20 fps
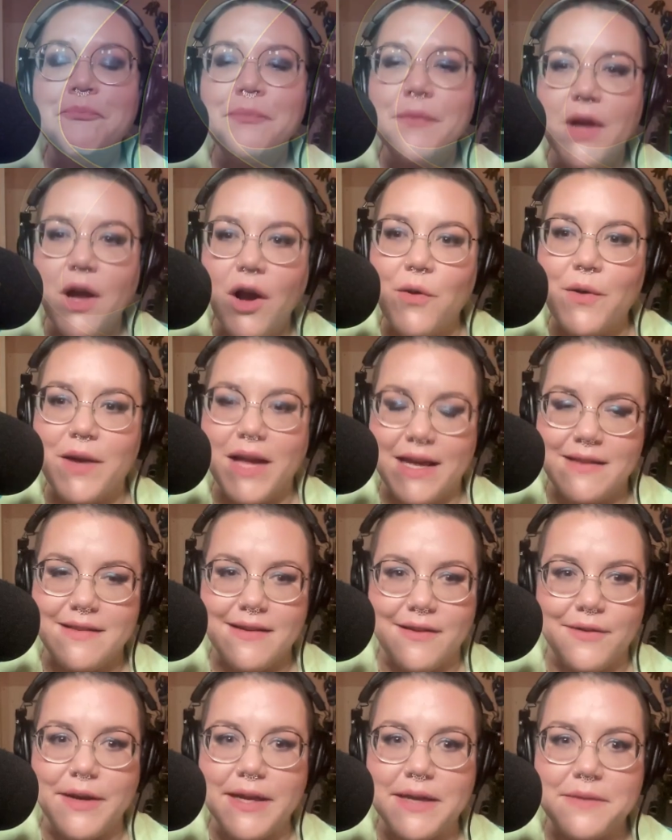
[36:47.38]
Okay,
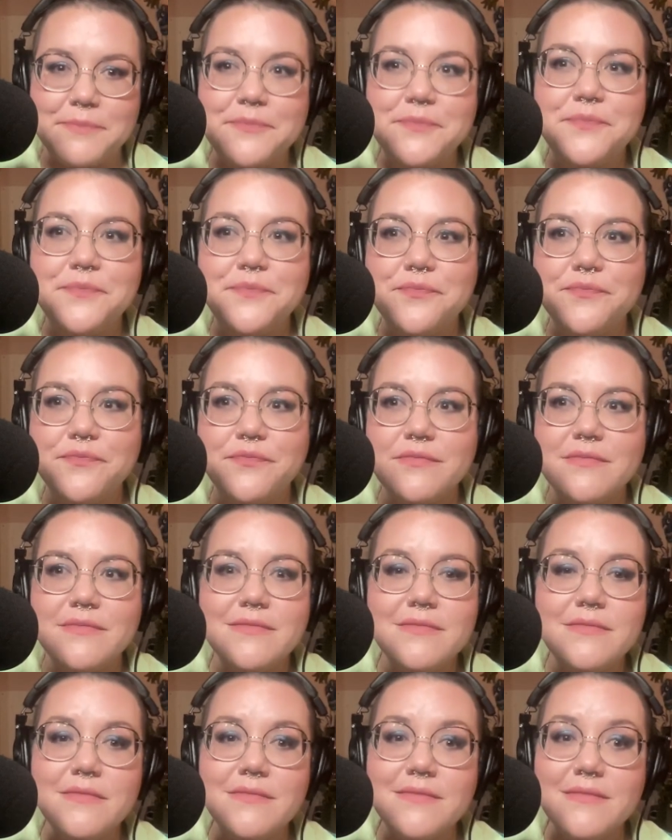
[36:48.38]
Zoe.
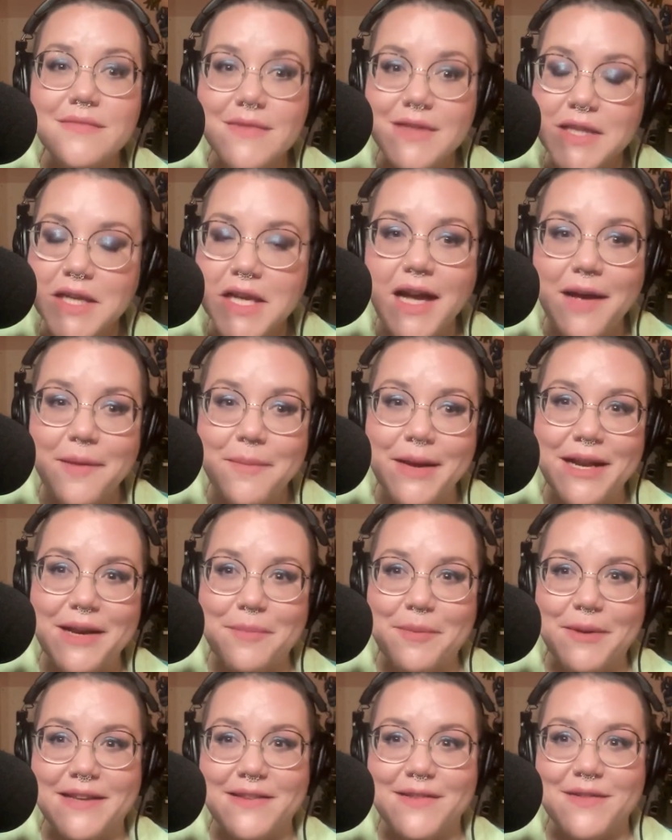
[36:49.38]
I made up
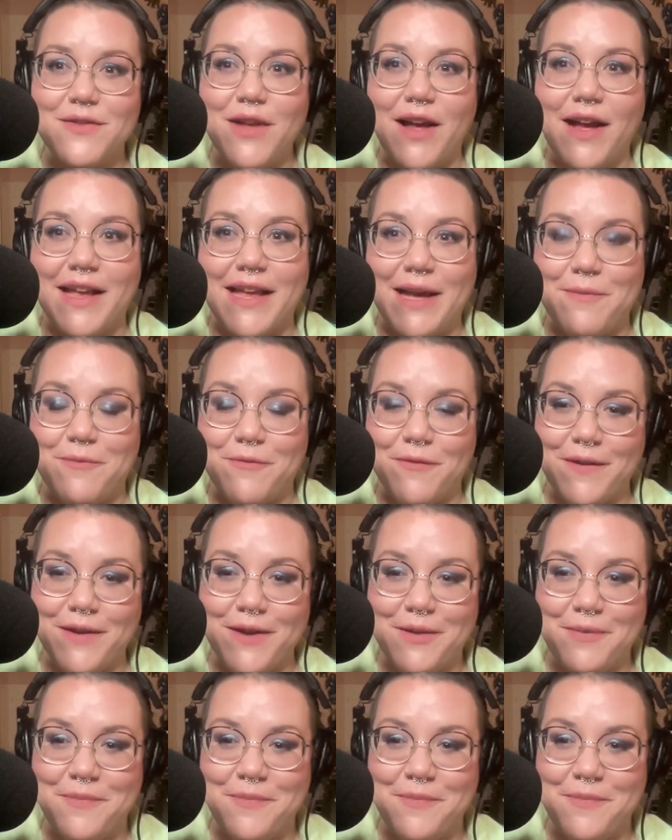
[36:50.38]
a game for you.